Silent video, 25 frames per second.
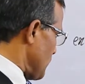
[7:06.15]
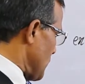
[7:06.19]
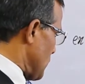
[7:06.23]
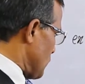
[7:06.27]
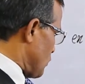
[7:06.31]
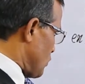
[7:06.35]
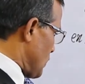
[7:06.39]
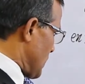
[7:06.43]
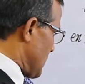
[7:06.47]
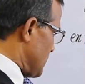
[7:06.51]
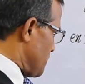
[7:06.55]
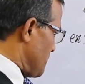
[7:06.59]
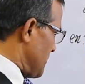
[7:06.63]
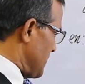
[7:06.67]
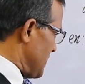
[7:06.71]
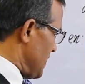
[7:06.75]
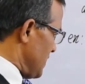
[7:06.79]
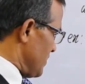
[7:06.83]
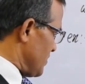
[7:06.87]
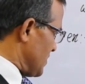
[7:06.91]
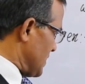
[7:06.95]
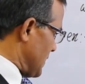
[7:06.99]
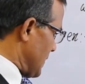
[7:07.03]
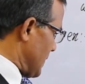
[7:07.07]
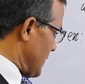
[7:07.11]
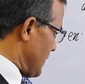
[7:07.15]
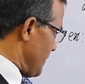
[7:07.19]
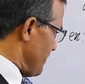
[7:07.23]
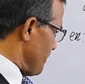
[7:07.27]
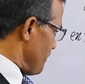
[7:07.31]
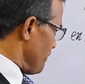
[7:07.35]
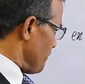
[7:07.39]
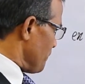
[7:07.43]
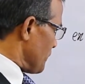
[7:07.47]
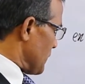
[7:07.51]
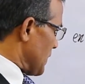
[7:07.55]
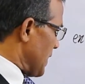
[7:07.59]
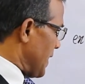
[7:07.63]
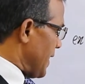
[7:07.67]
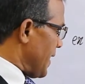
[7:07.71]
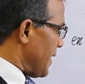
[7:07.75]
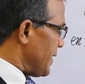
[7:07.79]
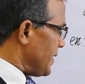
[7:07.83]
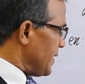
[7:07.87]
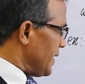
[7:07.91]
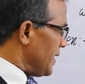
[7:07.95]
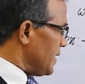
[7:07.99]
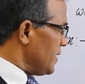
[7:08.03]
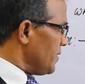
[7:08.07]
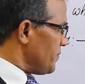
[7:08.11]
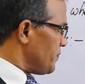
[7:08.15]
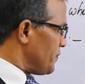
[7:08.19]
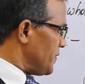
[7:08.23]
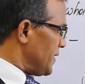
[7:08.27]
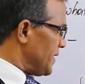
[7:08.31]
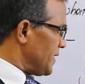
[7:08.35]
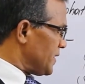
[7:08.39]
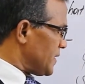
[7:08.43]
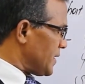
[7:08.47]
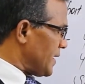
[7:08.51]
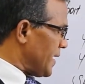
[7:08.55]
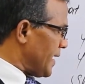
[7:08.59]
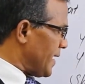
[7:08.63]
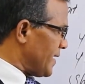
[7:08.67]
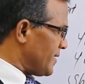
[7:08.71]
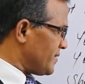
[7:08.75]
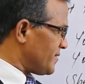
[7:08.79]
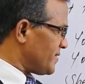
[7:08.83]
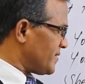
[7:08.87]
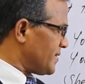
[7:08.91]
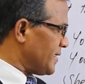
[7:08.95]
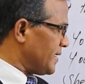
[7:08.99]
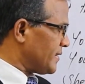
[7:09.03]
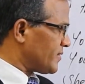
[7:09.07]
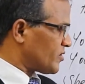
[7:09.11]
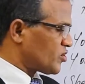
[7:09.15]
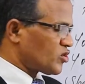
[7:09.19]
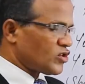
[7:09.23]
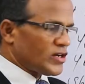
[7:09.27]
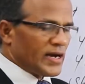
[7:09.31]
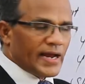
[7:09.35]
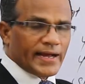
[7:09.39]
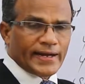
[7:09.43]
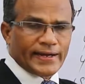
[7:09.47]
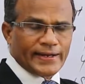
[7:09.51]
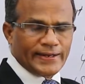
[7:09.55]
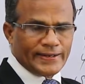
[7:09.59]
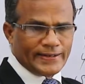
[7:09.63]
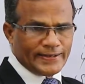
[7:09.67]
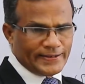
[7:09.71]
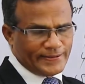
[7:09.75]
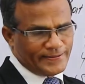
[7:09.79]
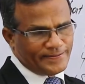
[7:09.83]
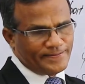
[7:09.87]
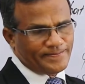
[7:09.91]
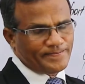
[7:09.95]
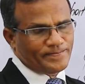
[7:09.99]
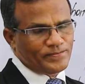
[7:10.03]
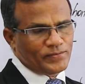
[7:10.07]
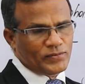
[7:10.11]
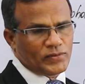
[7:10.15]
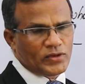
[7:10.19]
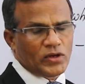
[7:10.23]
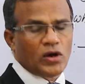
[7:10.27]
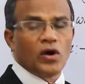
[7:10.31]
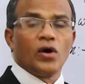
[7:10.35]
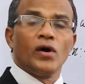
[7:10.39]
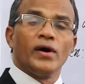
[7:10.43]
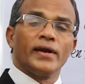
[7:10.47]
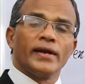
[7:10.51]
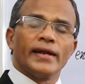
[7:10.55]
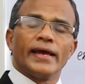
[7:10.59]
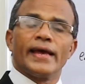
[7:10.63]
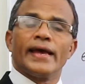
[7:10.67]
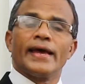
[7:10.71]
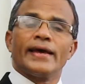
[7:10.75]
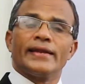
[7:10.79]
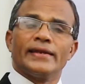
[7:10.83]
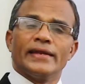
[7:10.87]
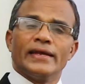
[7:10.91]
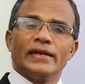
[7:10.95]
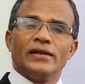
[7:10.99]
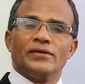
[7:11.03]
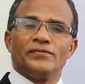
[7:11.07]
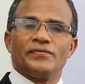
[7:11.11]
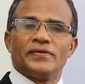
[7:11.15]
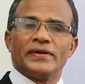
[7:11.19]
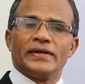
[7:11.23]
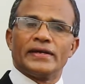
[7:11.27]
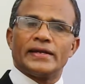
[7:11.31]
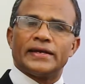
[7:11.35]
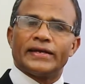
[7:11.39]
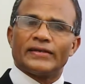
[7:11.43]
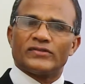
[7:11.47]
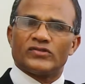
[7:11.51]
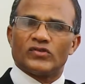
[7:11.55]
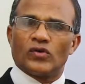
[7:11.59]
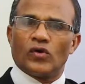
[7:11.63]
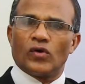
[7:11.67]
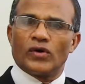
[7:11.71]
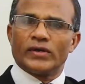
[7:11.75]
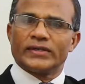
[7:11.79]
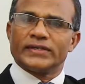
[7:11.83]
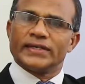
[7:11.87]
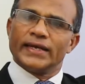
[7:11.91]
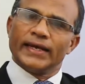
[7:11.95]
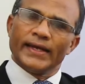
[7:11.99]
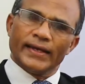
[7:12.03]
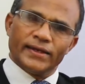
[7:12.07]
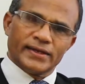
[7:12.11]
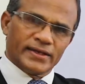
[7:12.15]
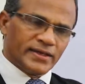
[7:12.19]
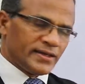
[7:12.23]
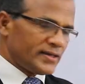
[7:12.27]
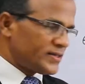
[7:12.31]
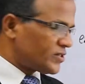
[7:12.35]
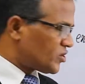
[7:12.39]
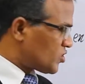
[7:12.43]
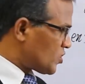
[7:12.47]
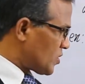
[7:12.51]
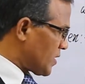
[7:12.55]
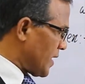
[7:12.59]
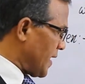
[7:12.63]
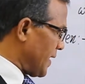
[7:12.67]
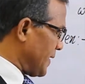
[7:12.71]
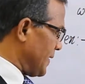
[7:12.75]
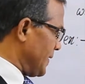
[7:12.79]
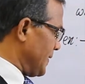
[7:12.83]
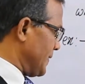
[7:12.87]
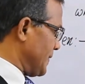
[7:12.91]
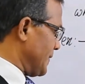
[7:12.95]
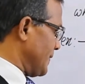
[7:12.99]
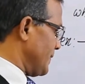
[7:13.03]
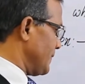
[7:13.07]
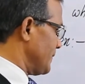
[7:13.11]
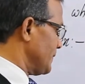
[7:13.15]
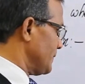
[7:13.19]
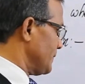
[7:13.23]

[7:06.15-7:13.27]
So as per this, an elephant has a trunk or an elephant has got a trunk.